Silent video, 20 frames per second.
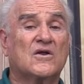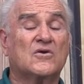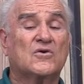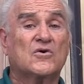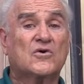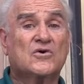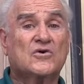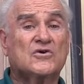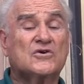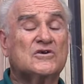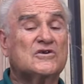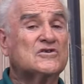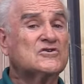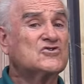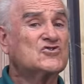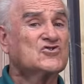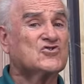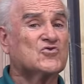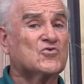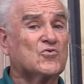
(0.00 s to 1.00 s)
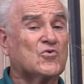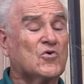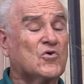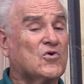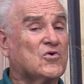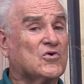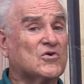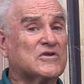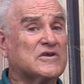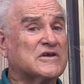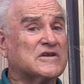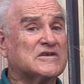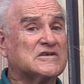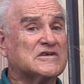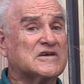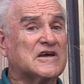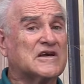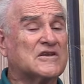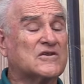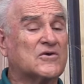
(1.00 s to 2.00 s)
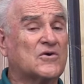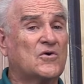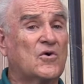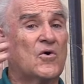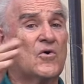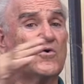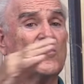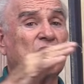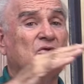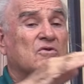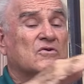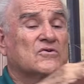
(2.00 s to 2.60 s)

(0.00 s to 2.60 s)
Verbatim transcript: nor could the scroll contain the whole,